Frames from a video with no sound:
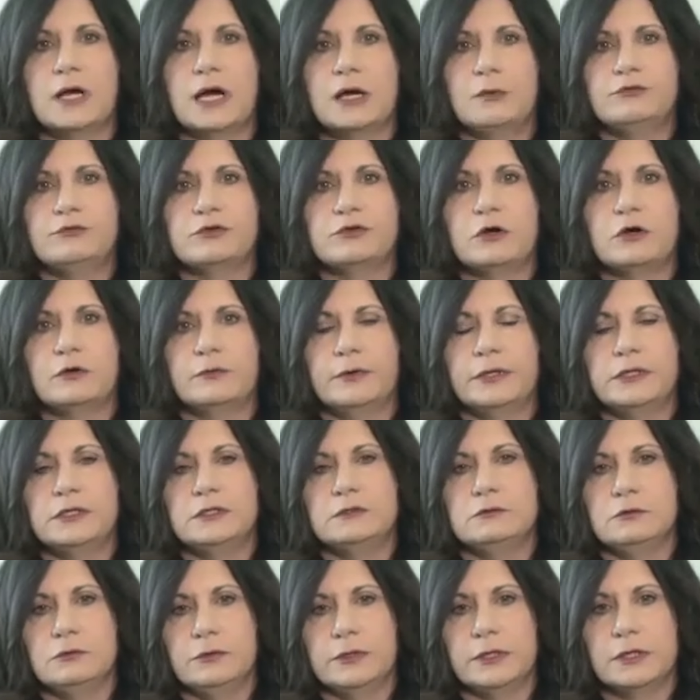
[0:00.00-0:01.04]
I was already
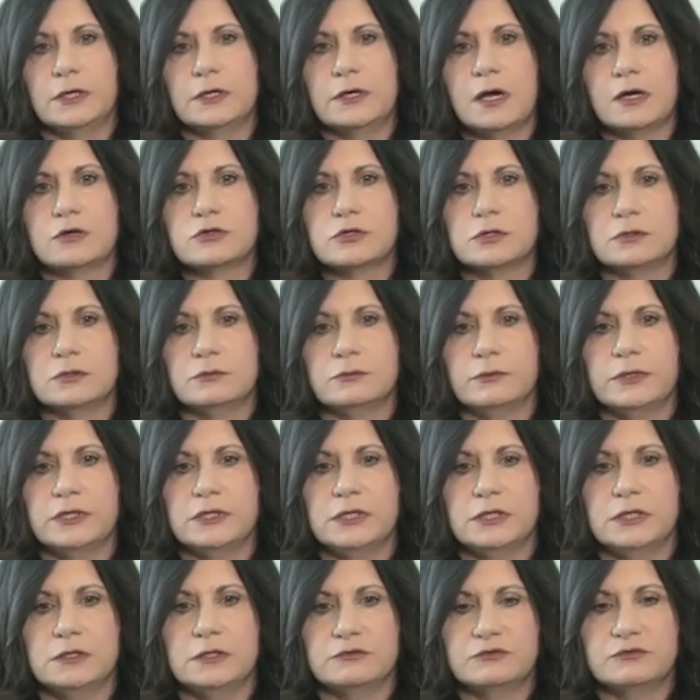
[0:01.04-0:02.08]
doing Akashic
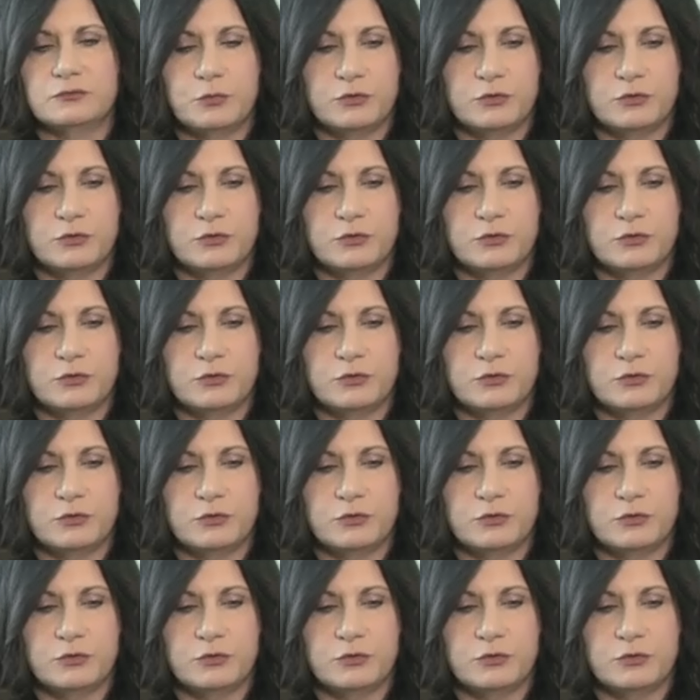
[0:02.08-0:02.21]
readings